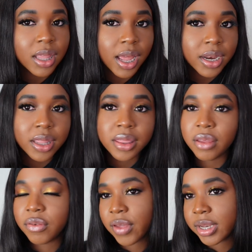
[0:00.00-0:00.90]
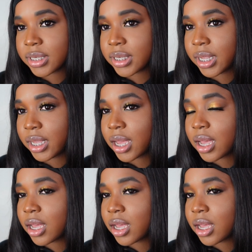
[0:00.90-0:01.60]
than the Fenty